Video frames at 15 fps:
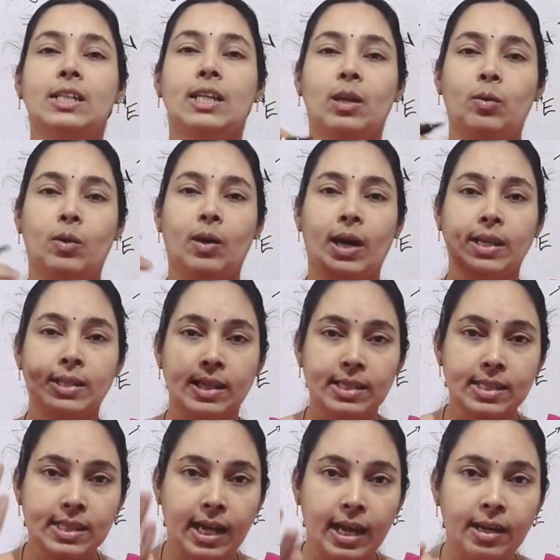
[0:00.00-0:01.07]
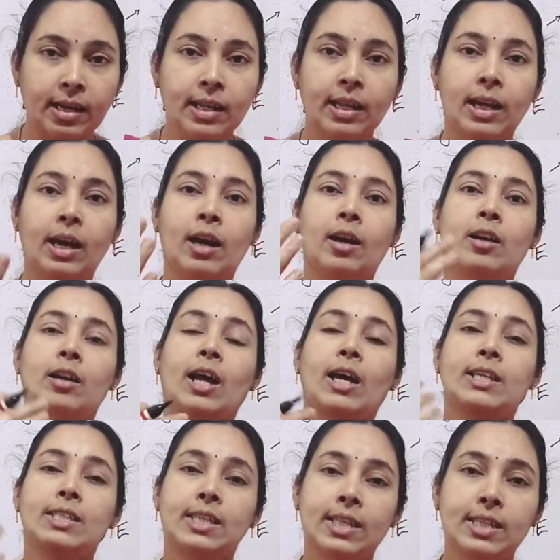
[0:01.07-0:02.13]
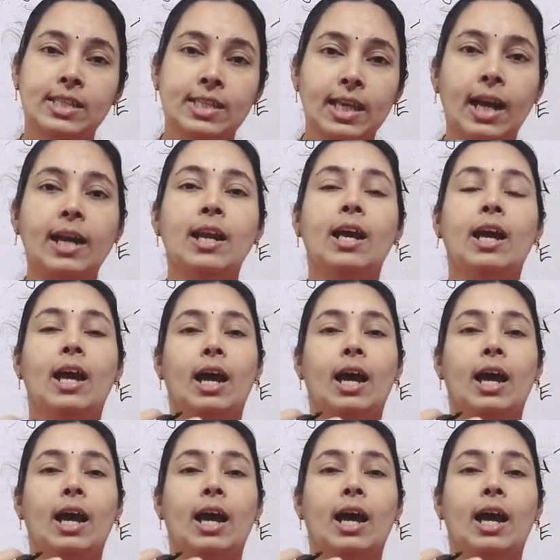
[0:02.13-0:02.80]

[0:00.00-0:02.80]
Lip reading: They look at the sun, rising sun,